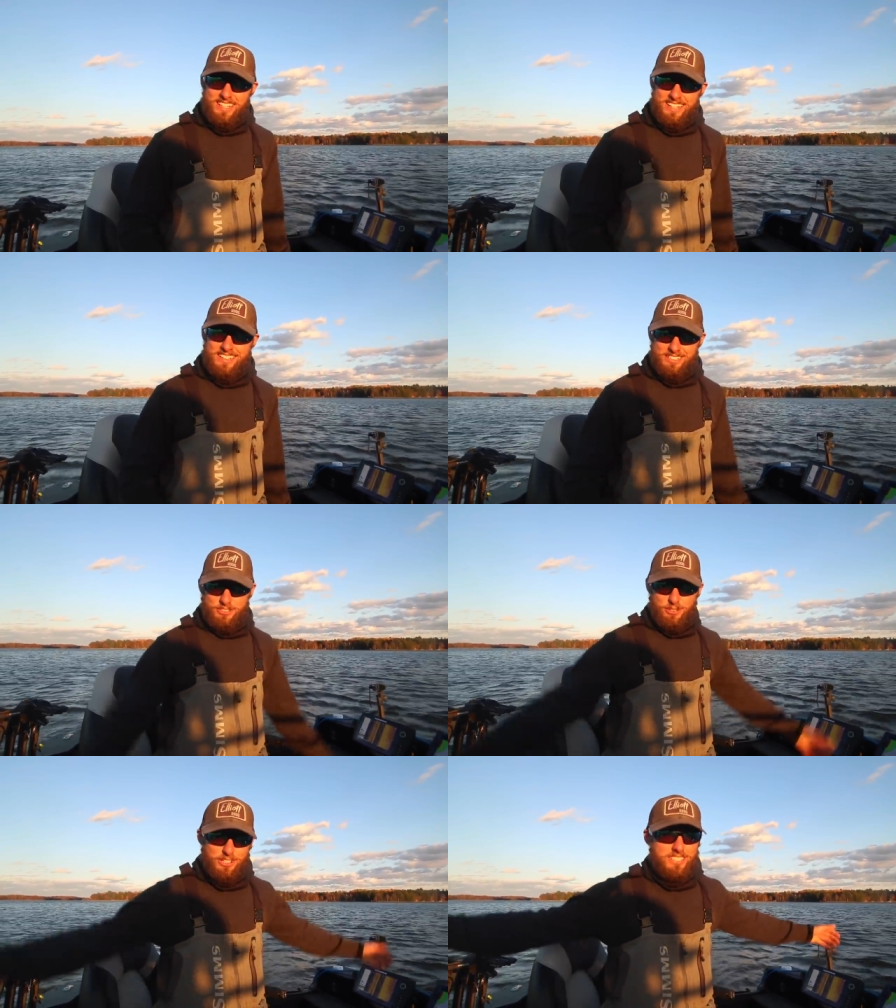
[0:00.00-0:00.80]
uh,
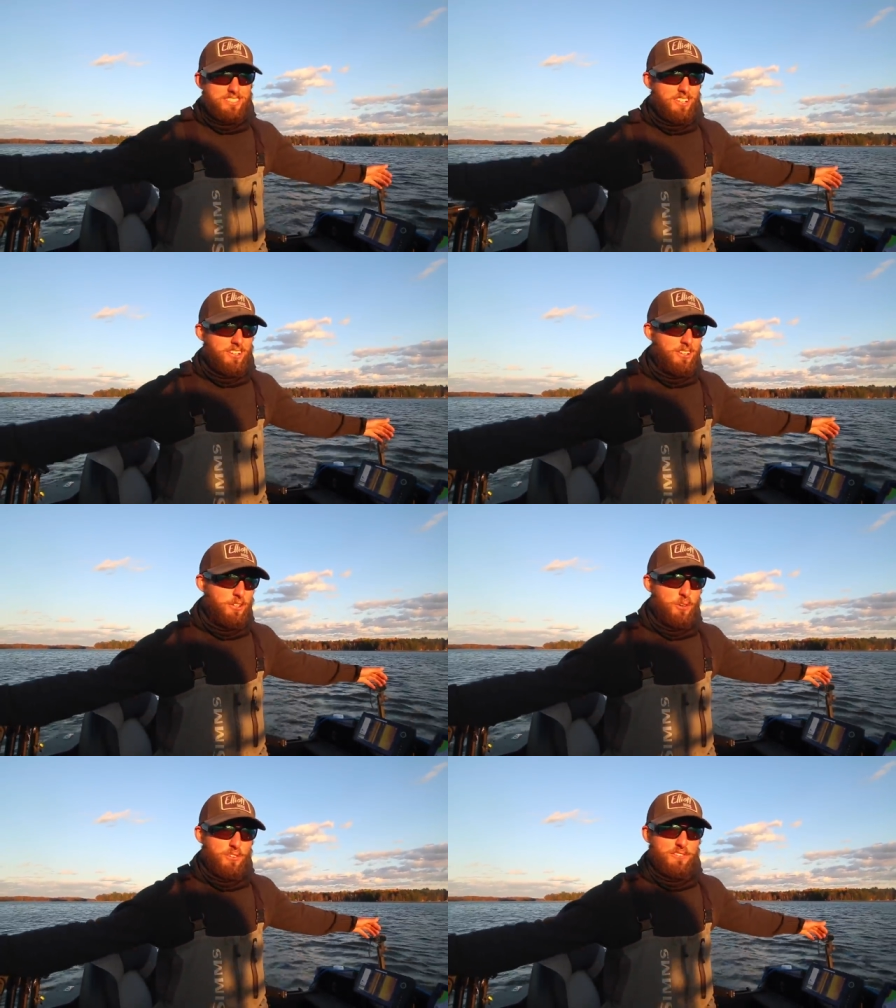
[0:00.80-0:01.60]
notorious
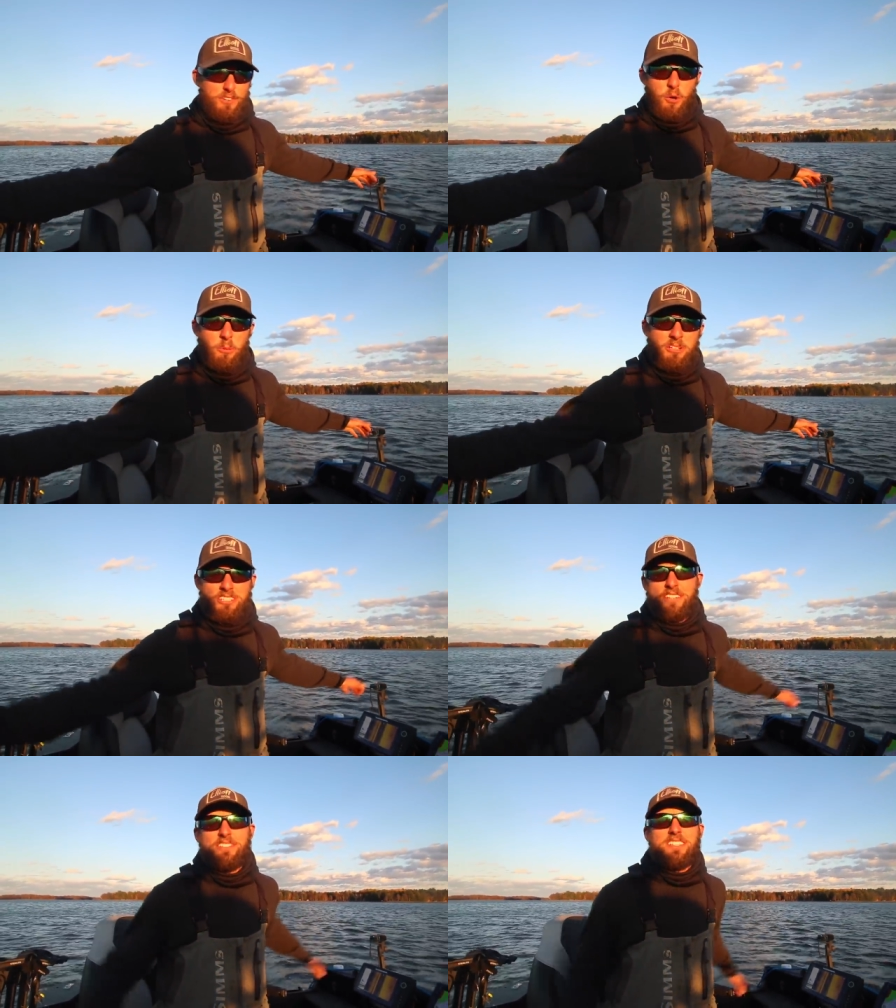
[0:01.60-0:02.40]
all over for a whole bunch
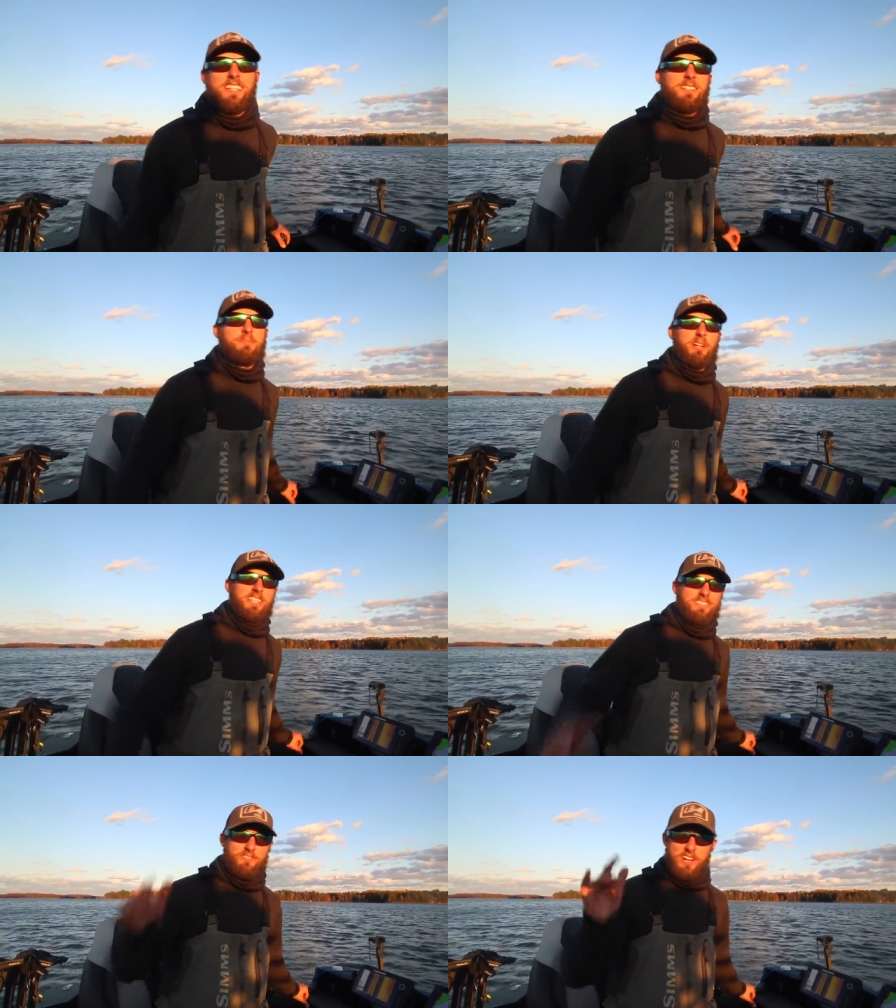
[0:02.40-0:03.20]
of different things, but
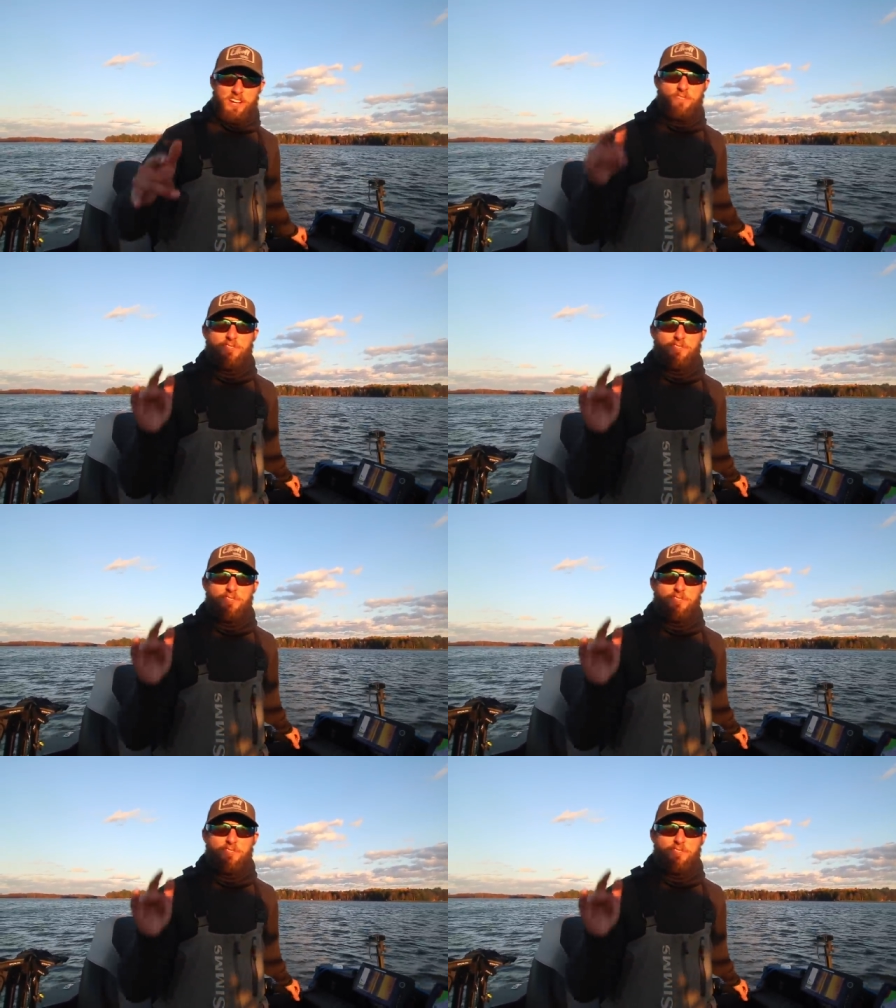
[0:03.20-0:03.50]
it's very